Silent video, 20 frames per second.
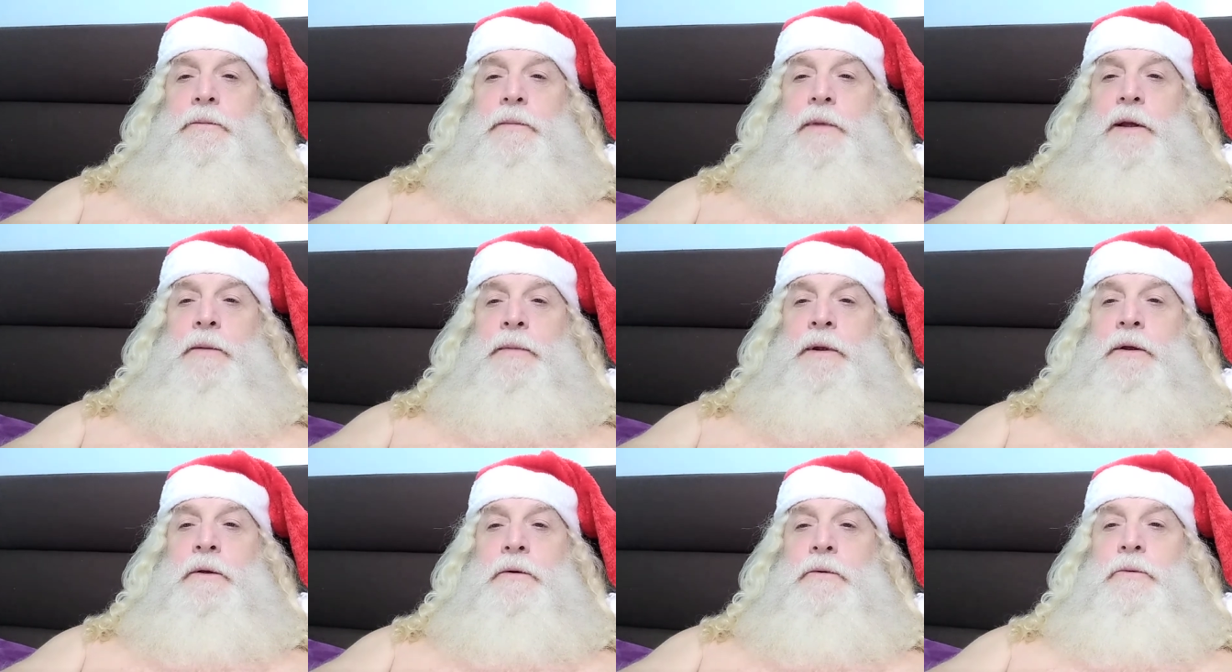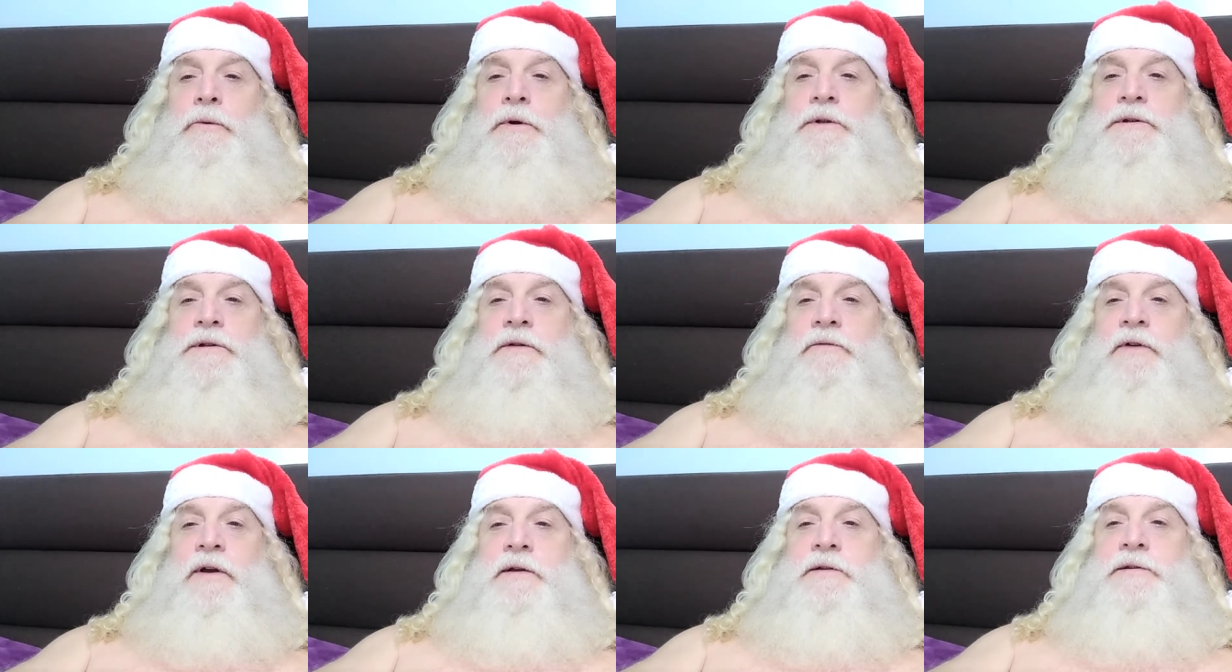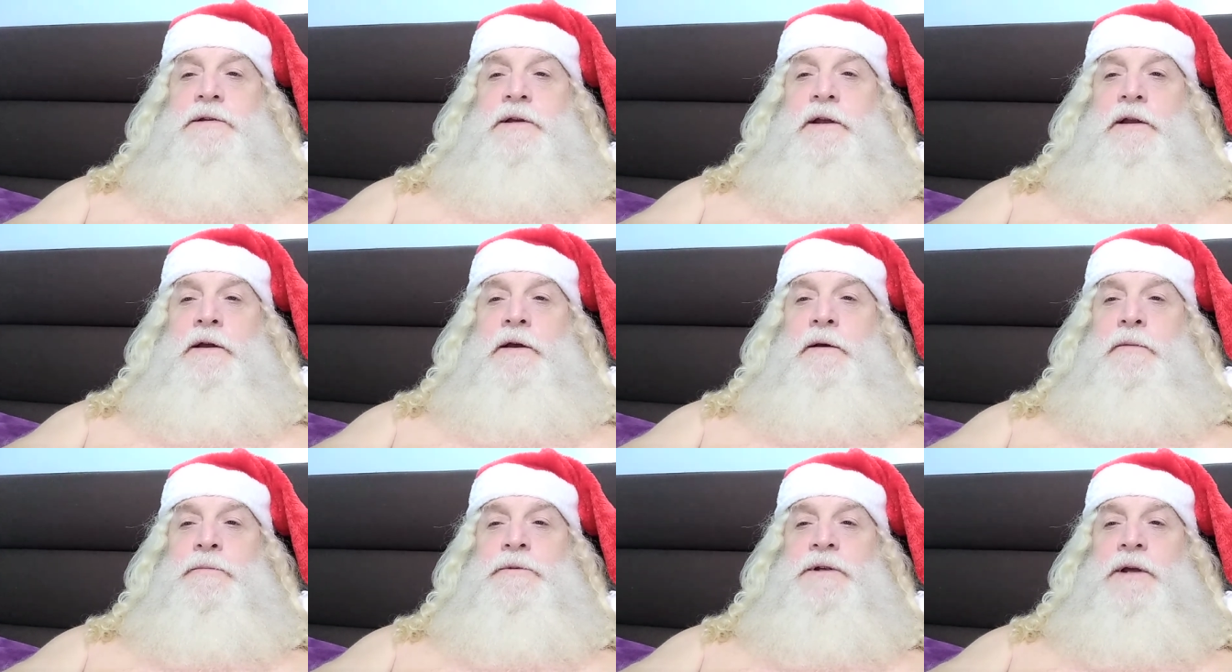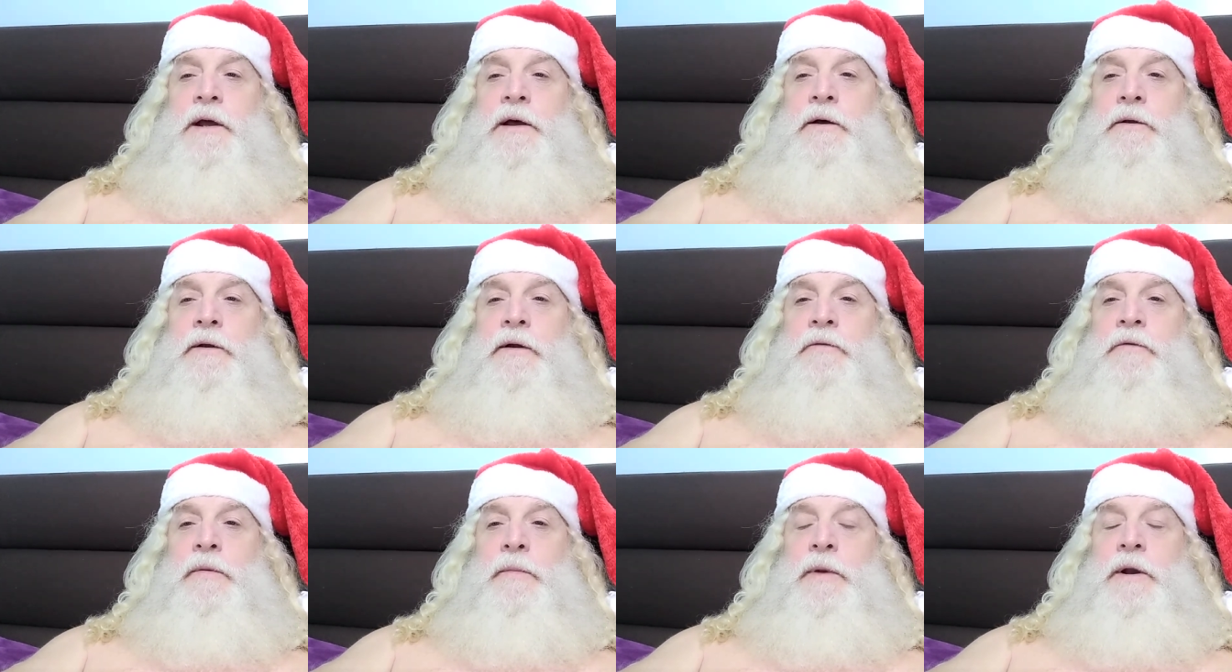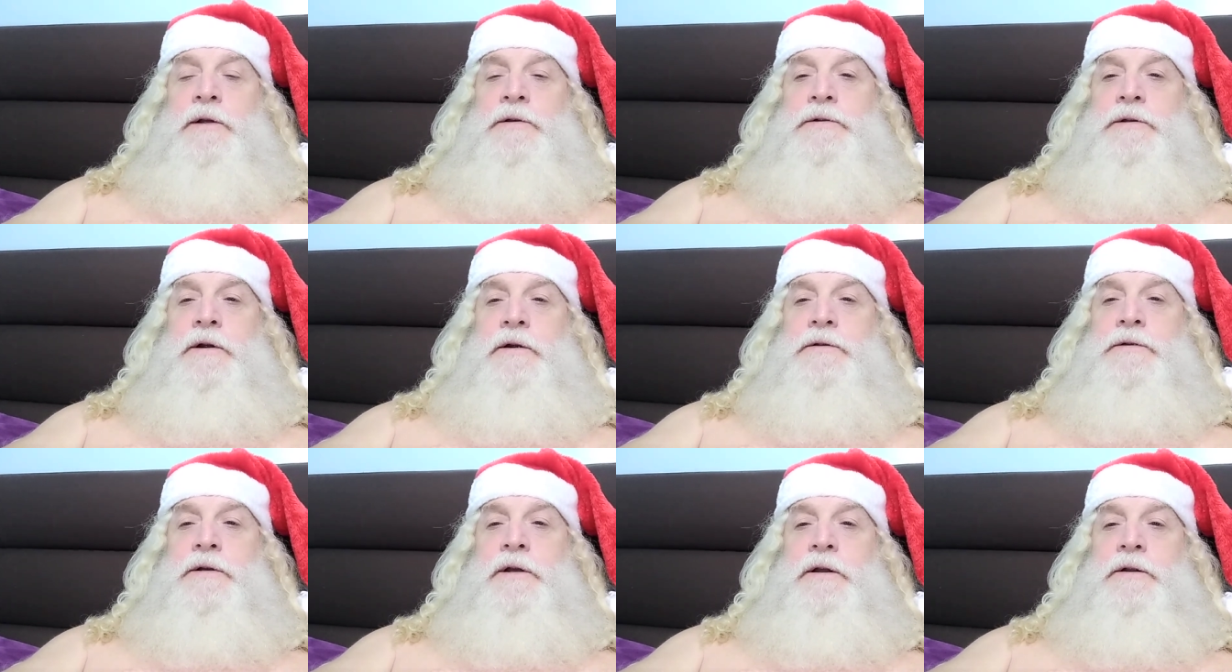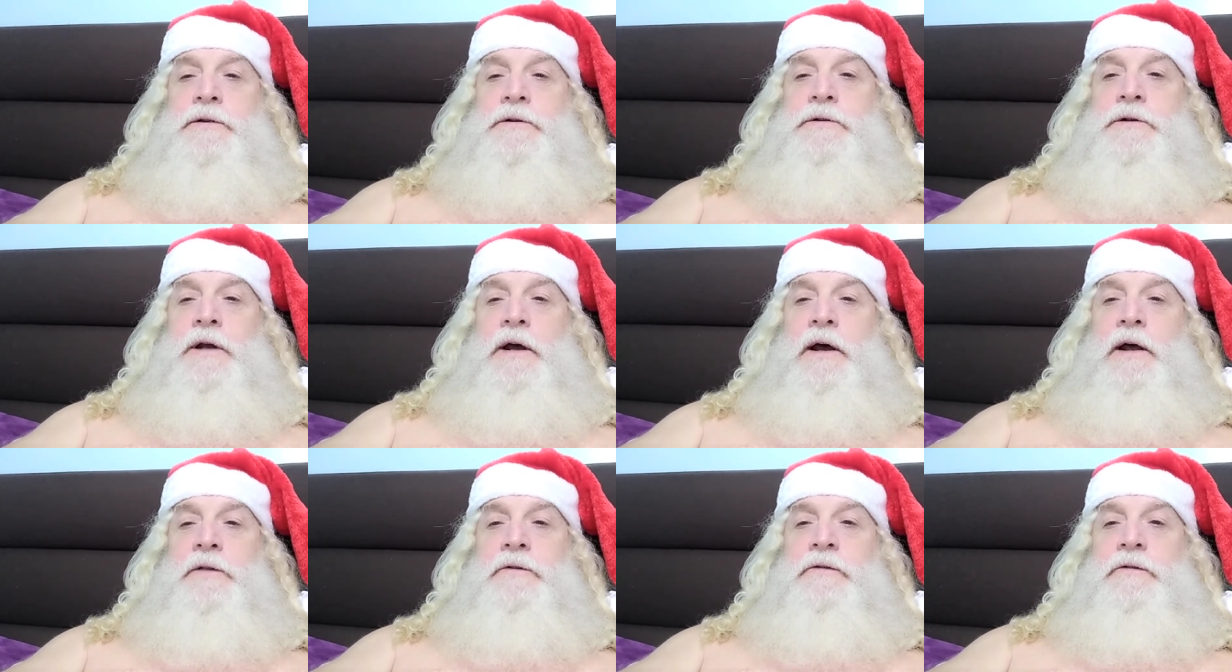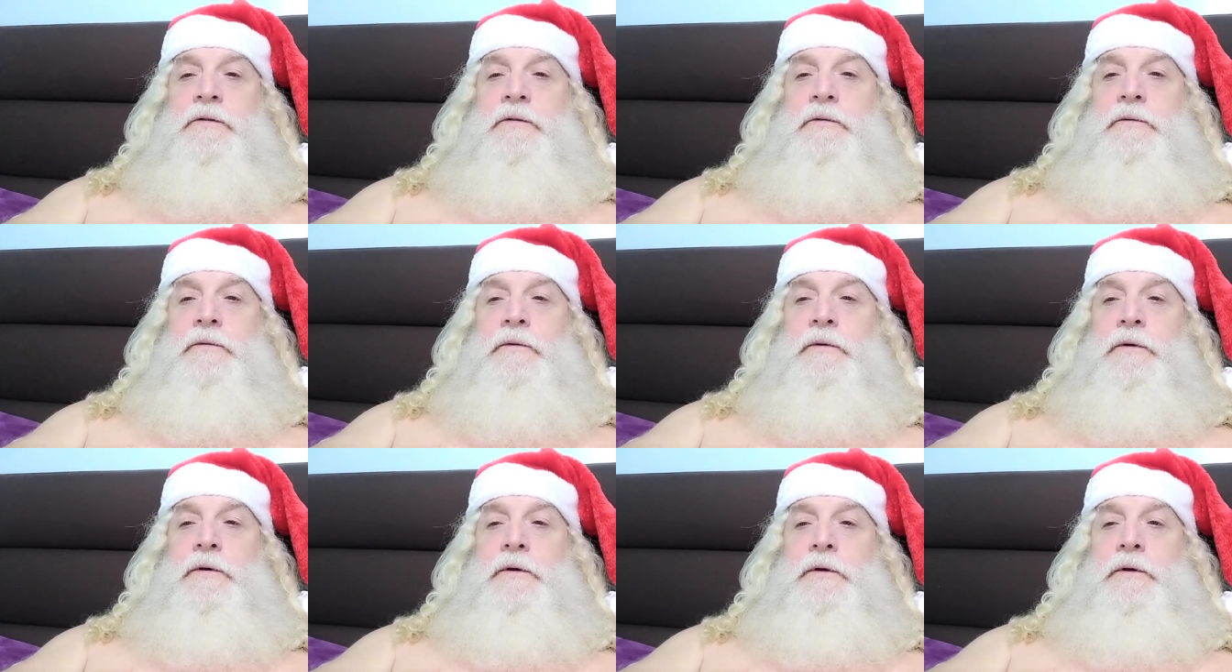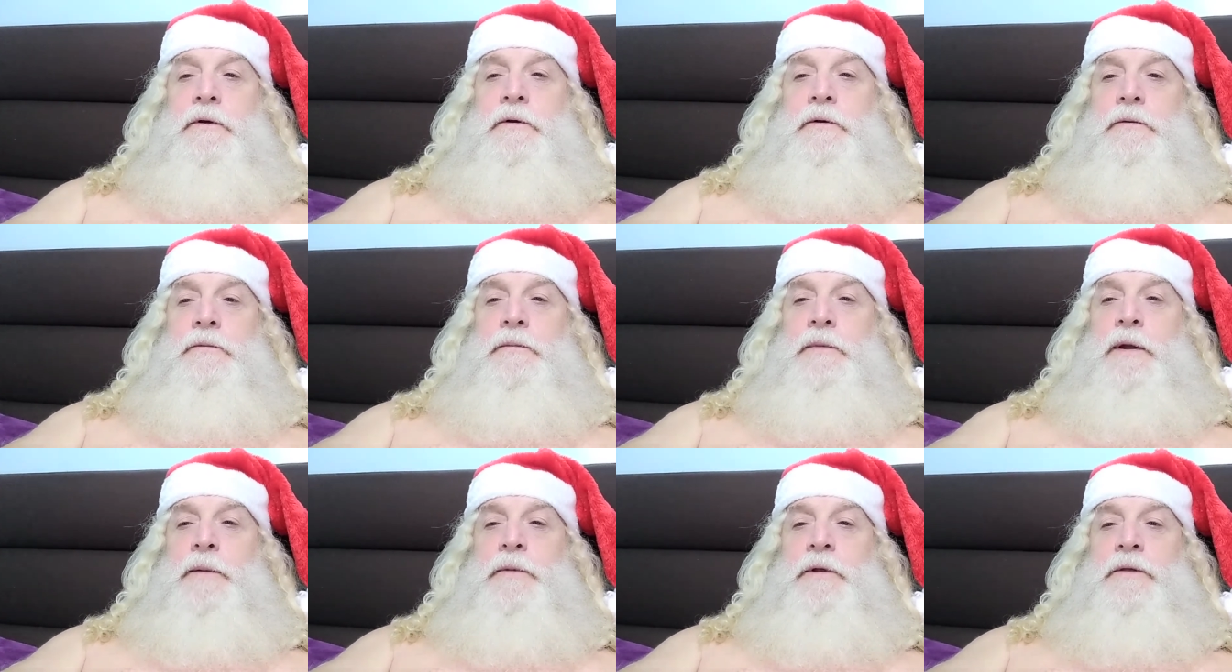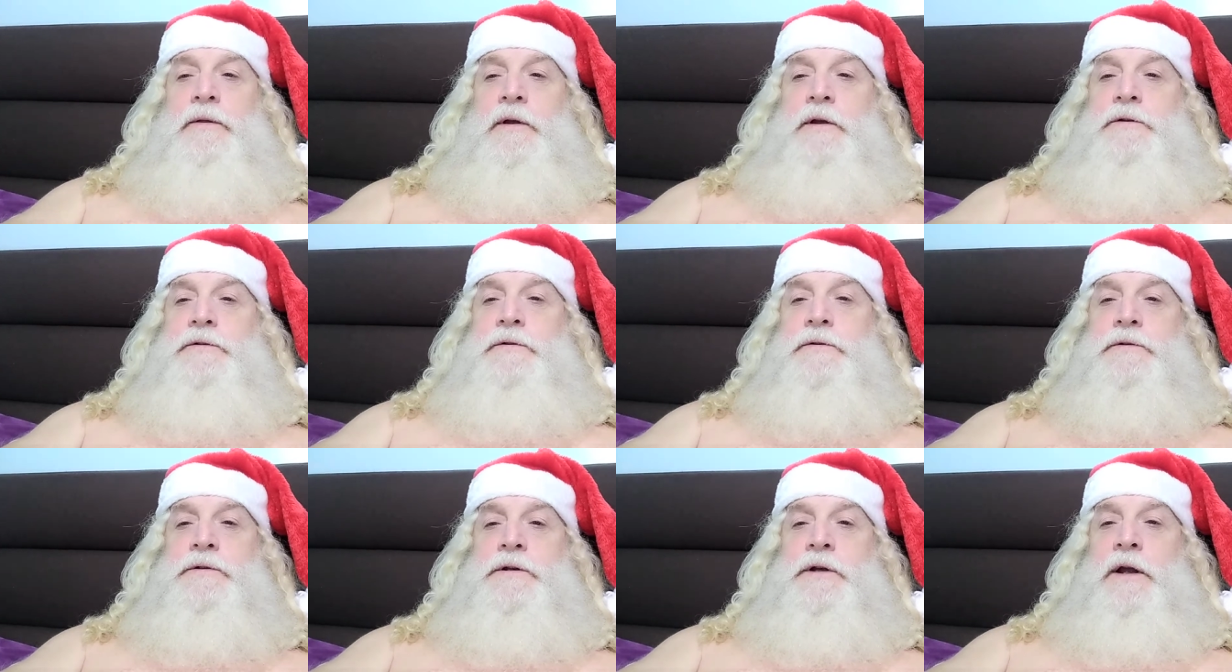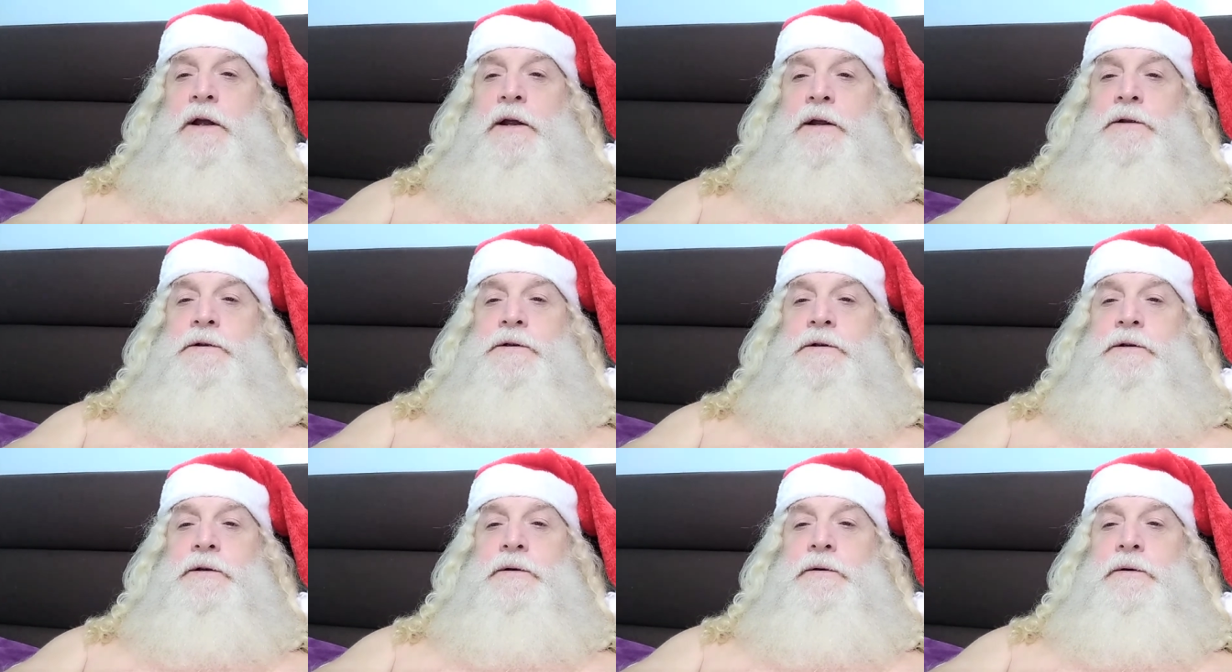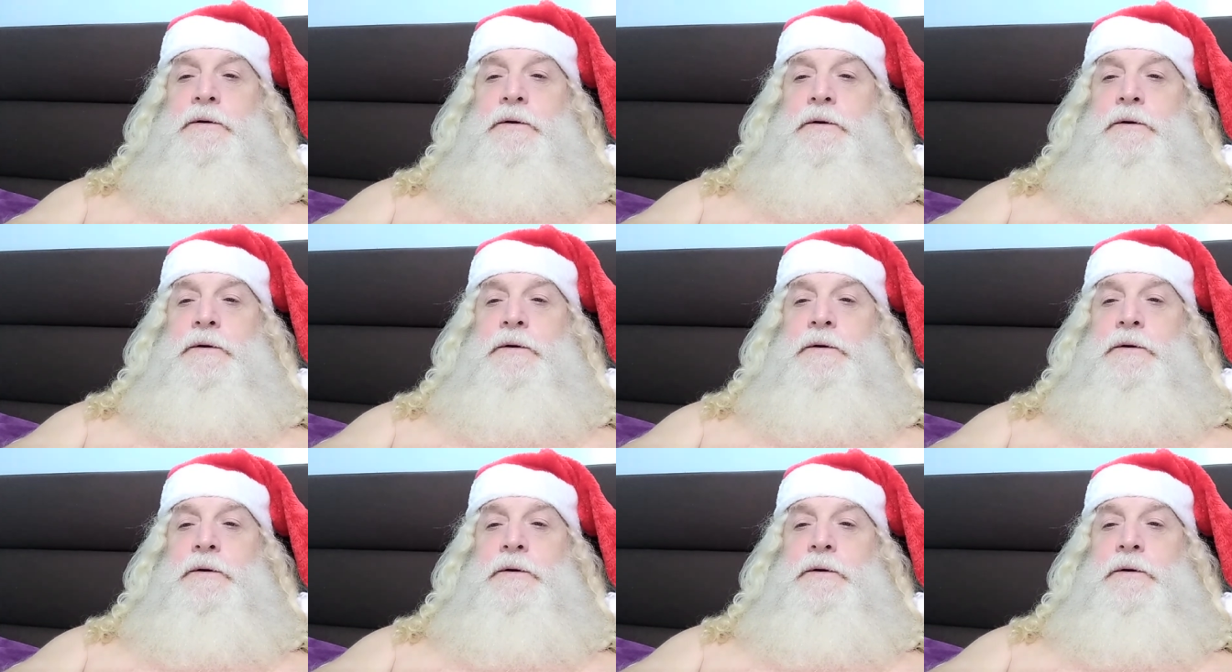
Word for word: Maybe once the vaccine comes out and everybody starts getting shots, maybe things will change.